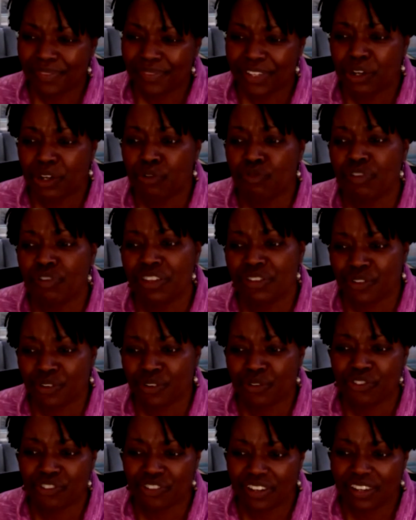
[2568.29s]

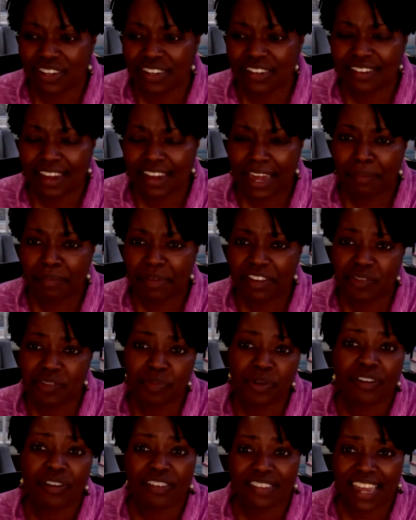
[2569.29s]
researchy type
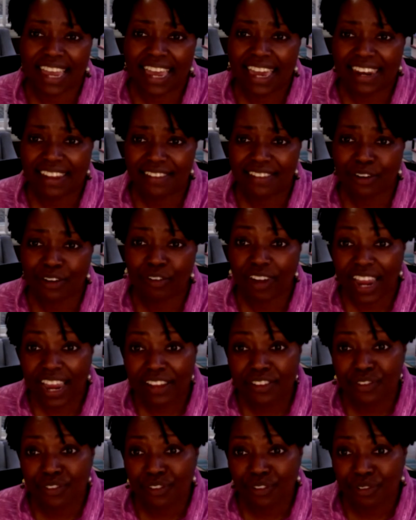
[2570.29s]
experience I had as a
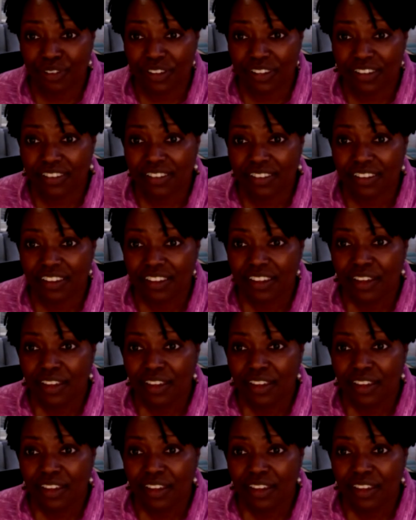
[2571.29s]
grad student.